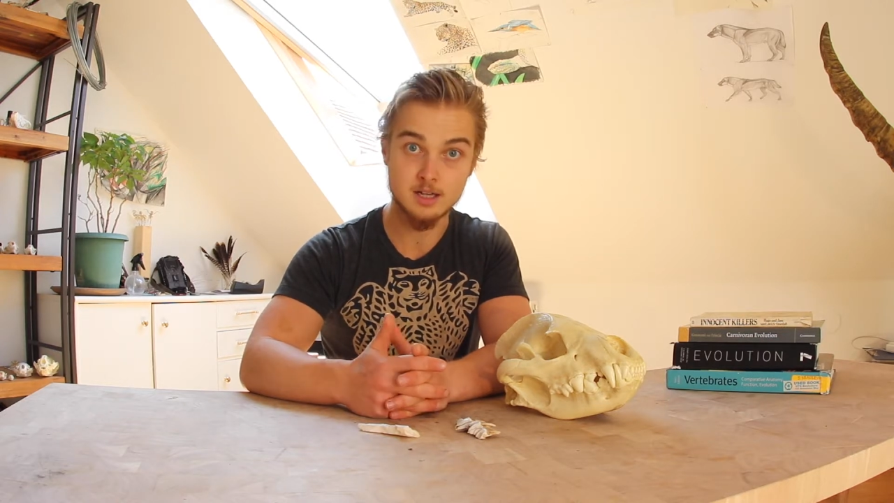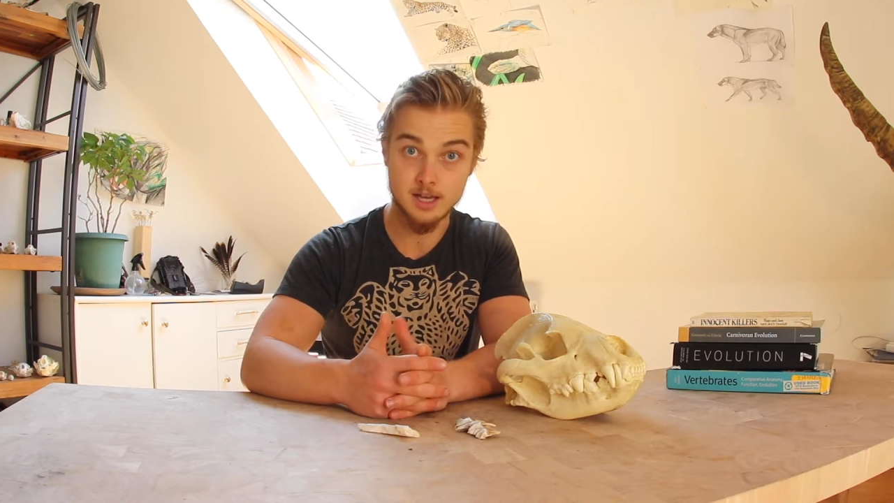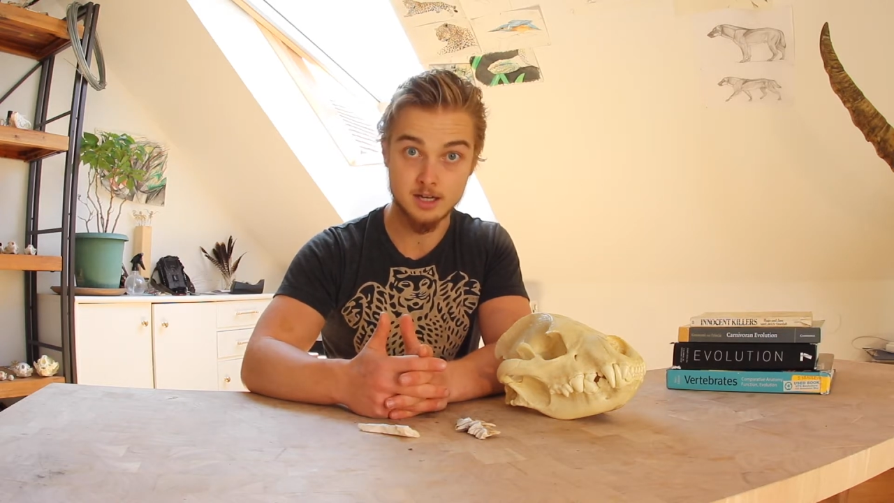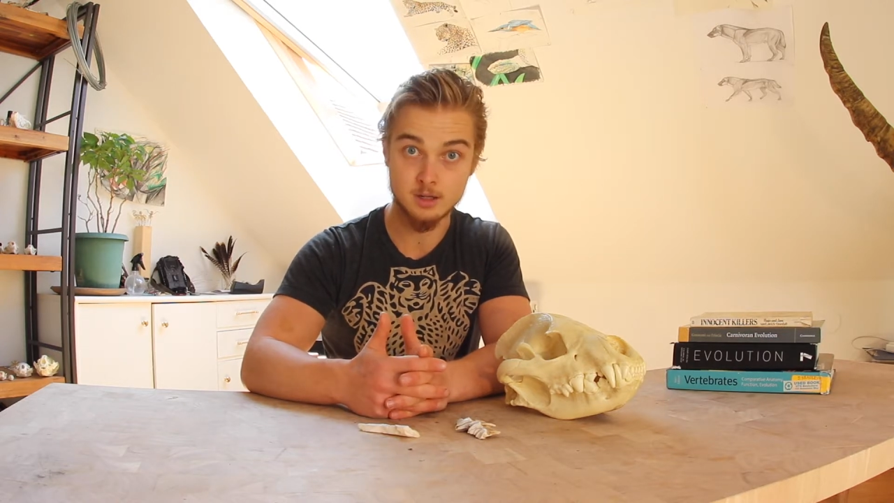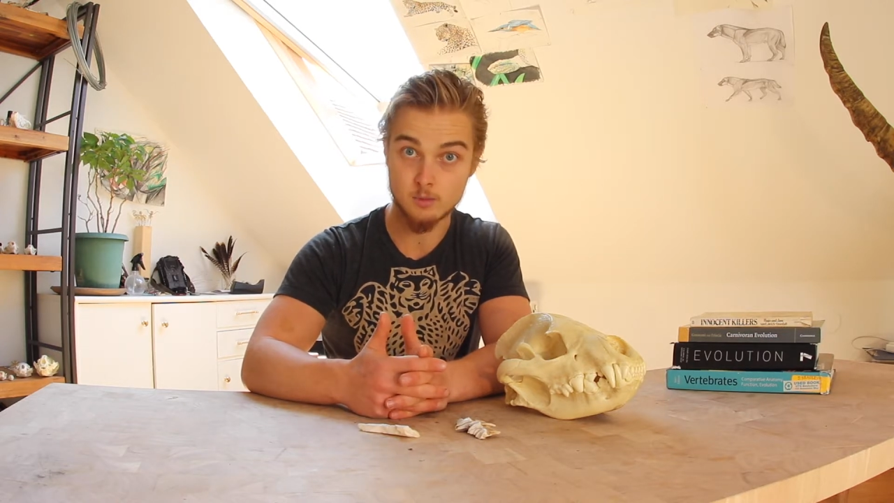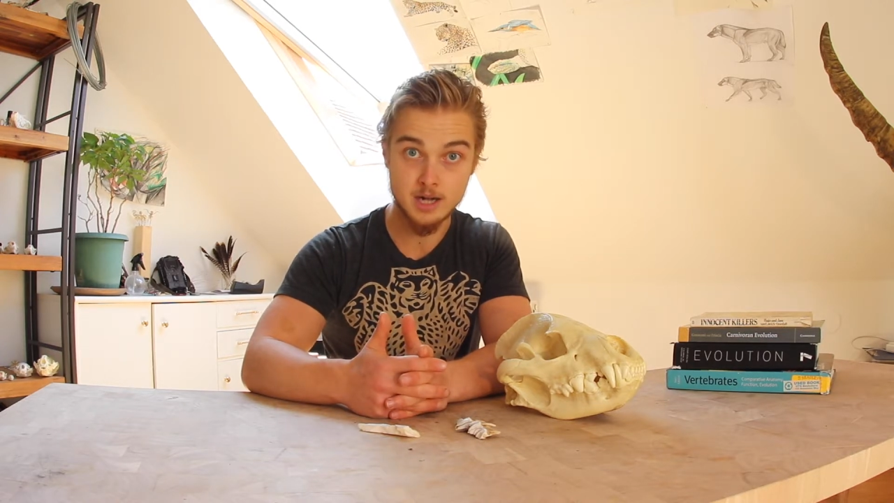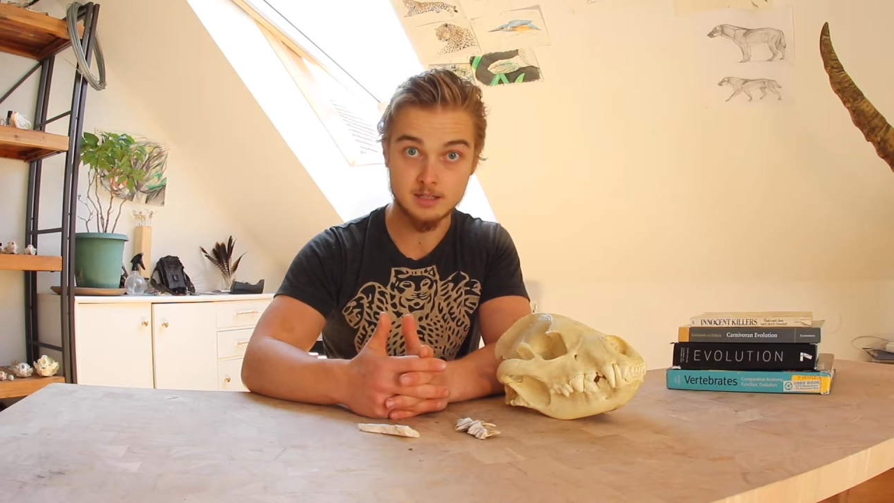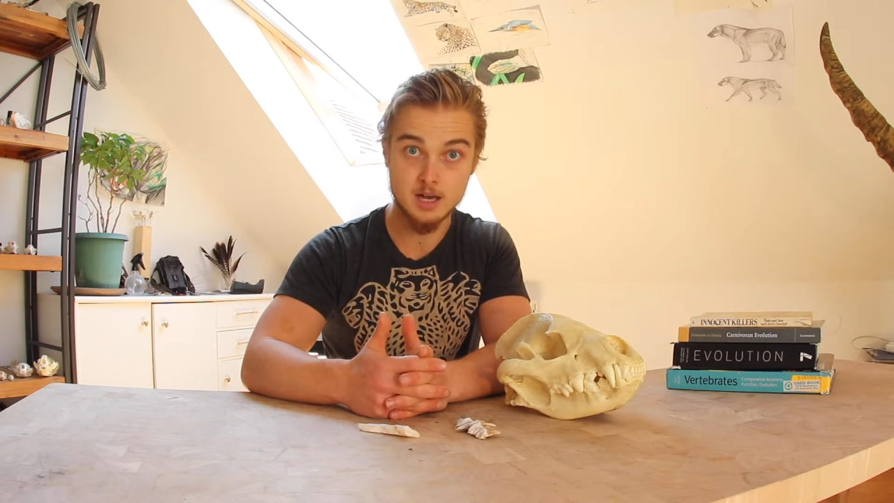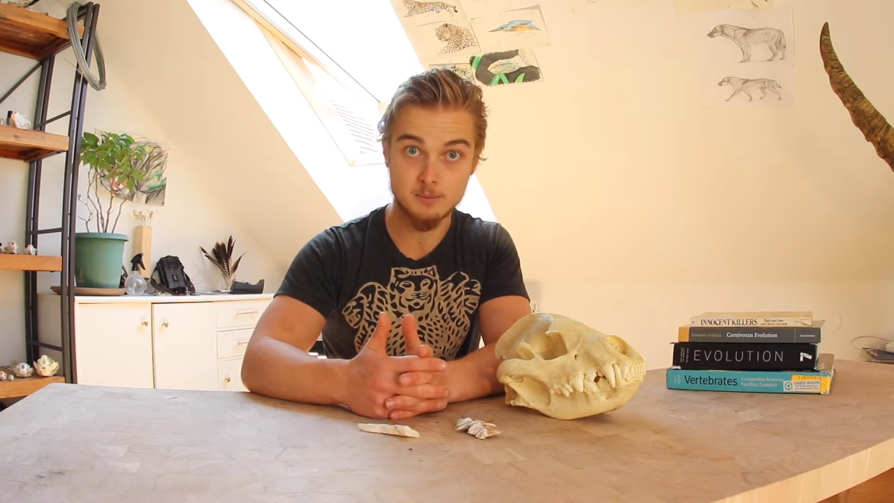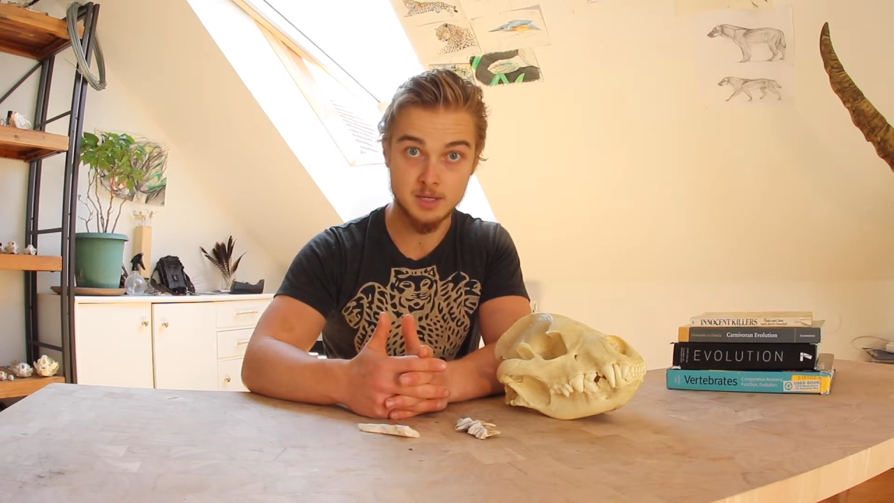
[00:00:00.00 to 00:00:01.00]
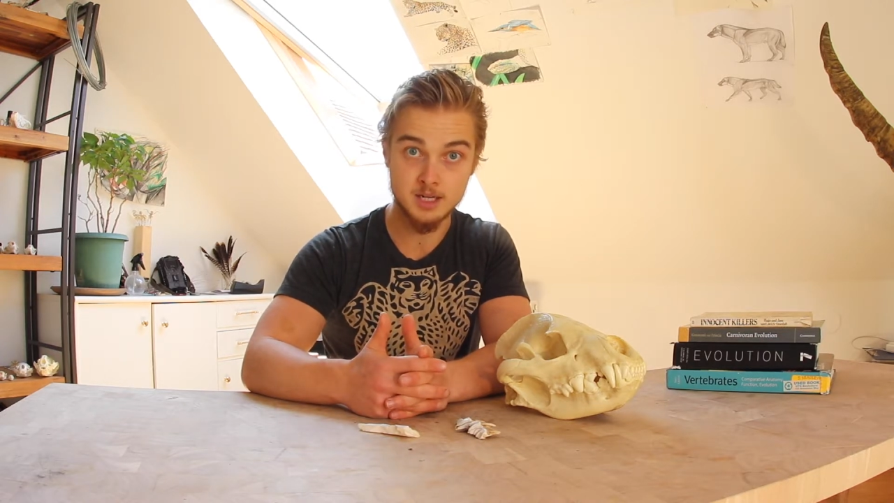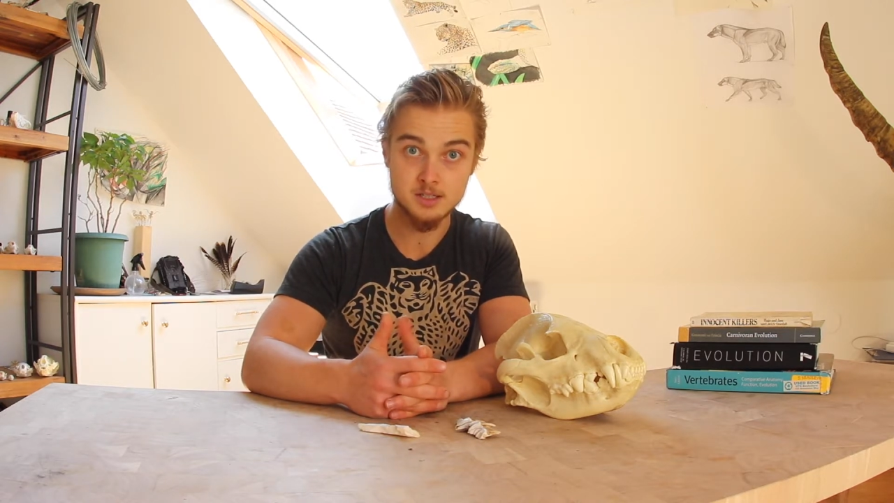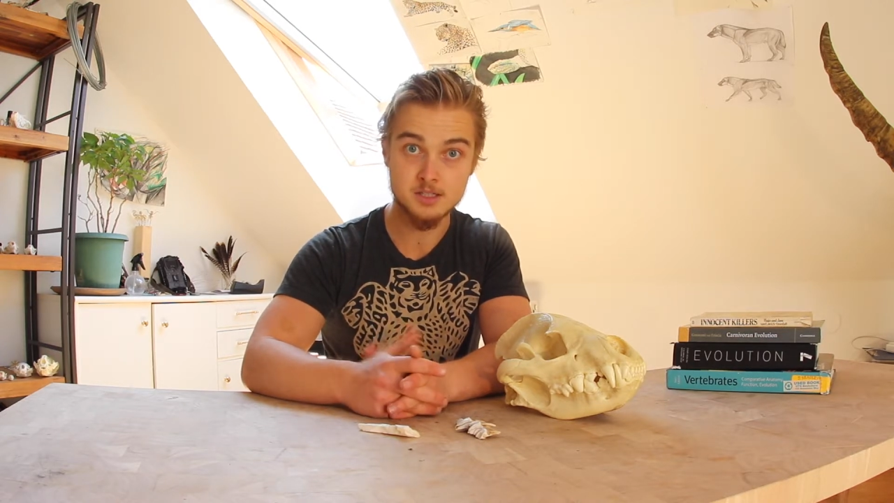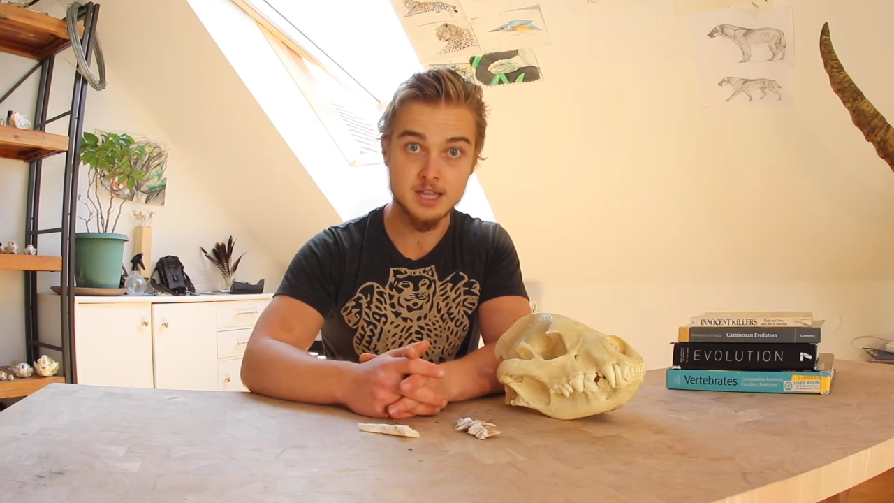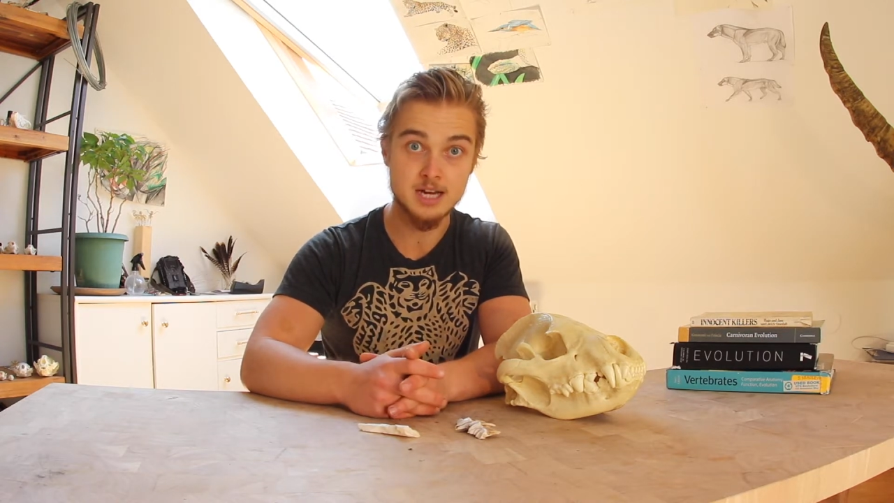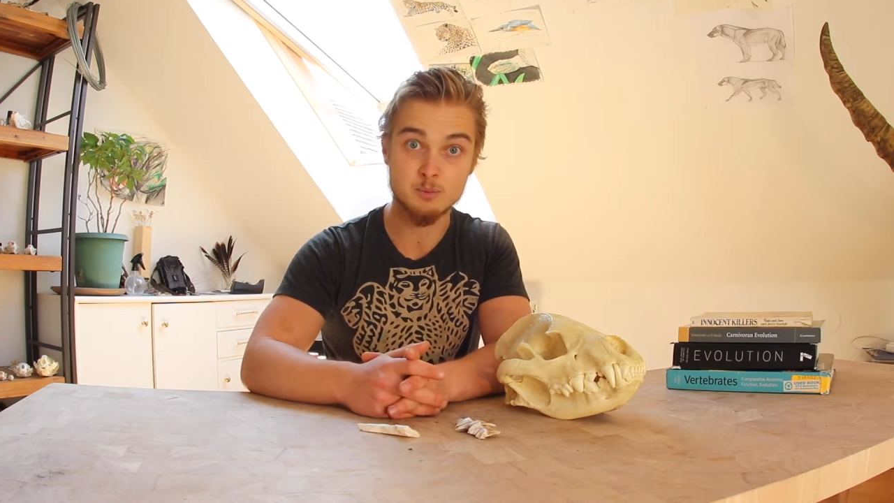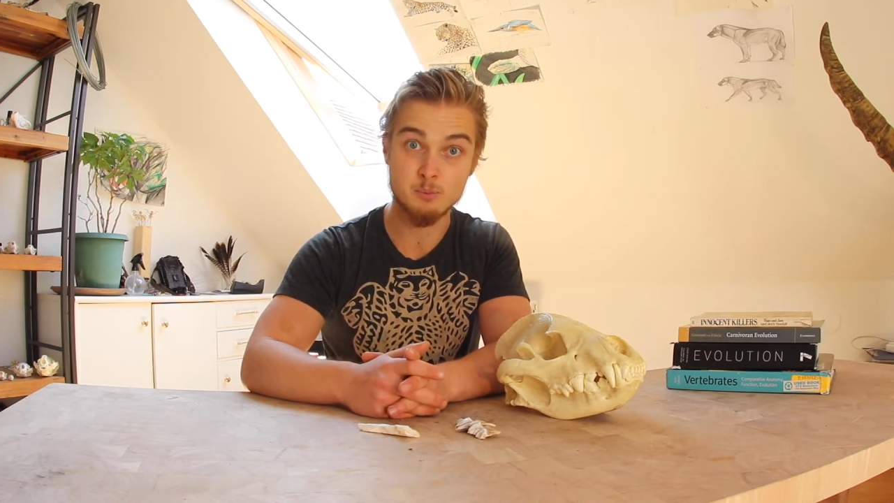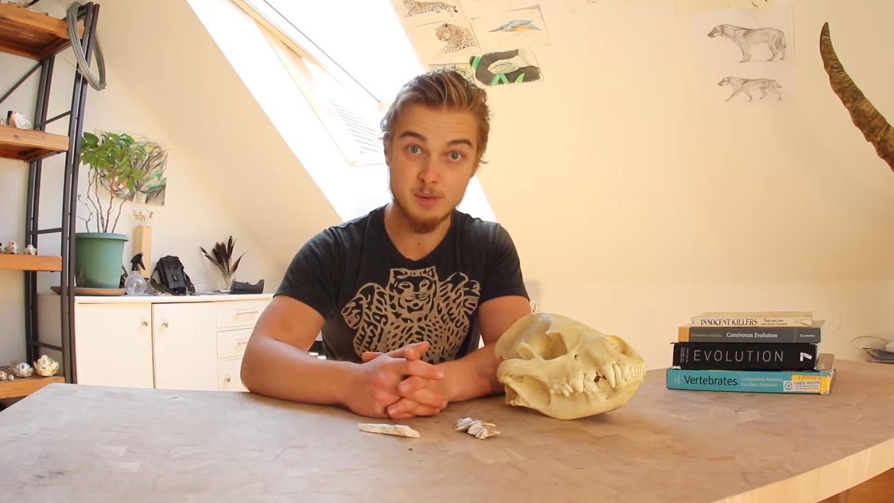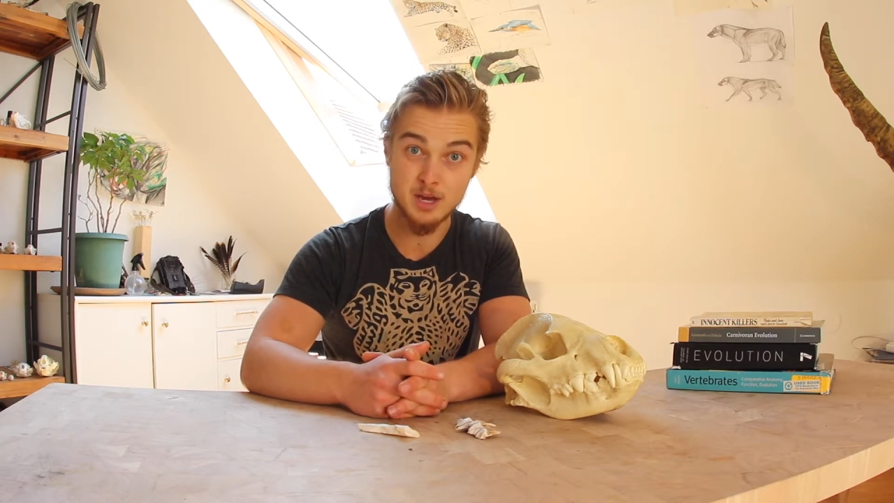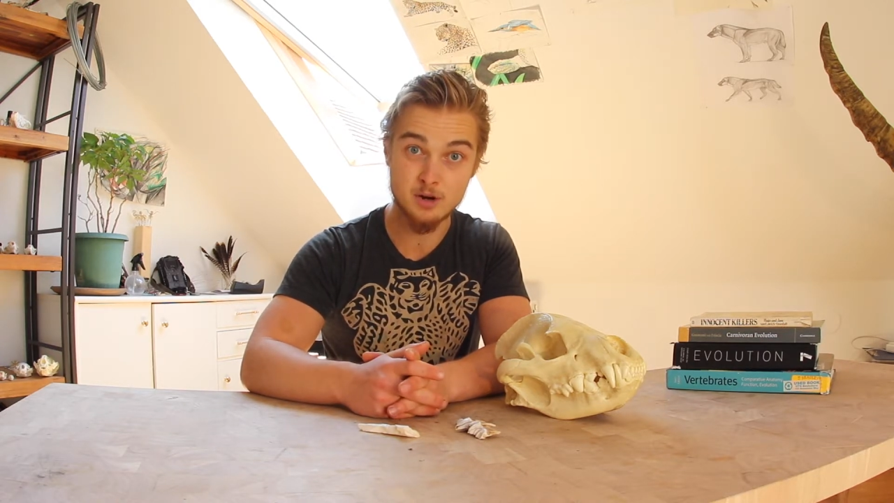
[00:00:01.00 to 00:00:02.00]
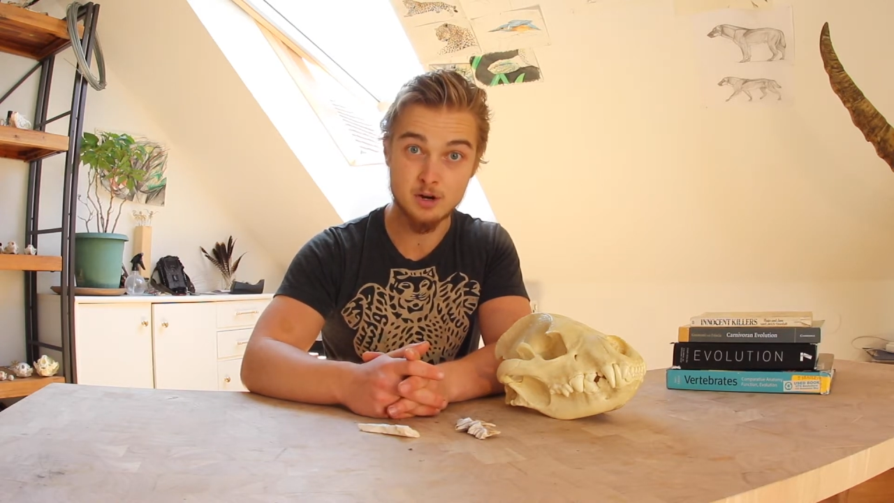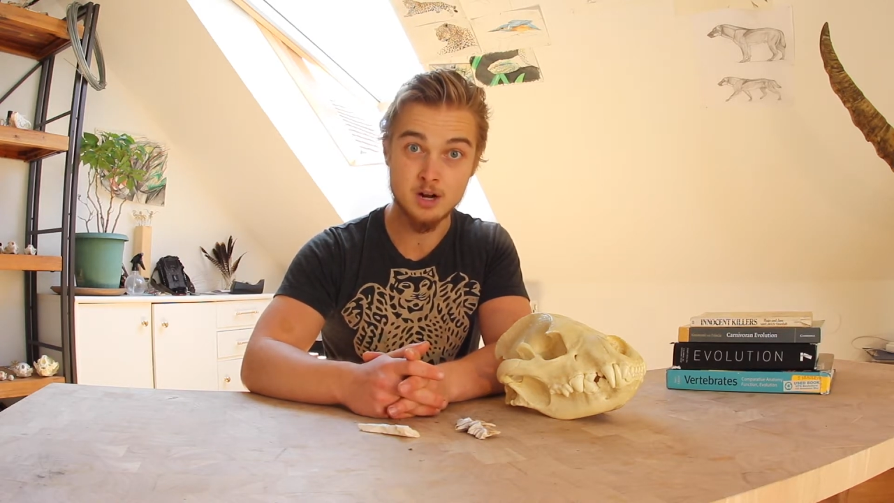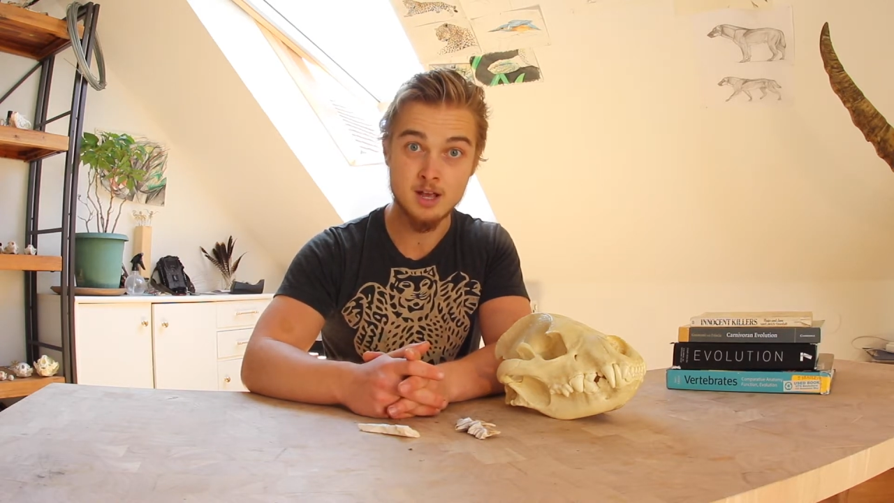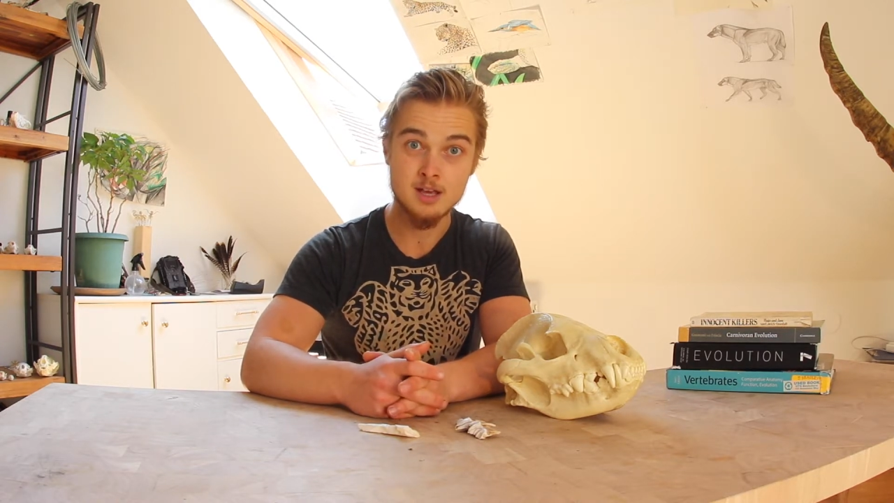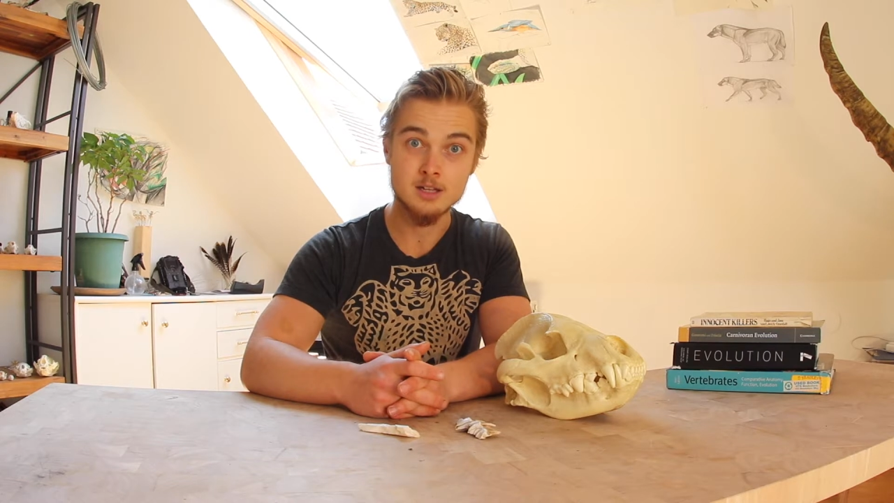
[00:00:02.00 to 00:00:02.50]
like an erectile penis that is bigger,